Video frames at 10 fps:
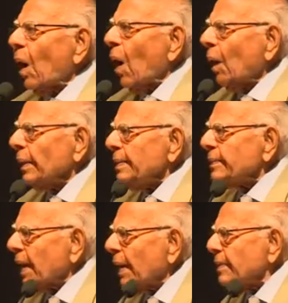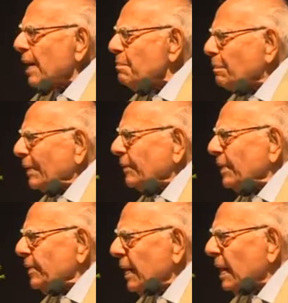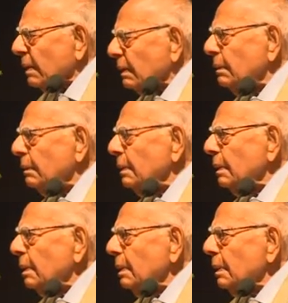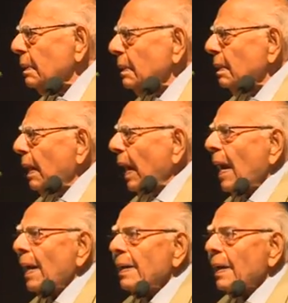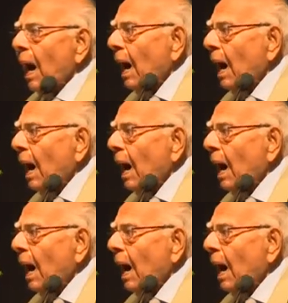all intelligent persons here and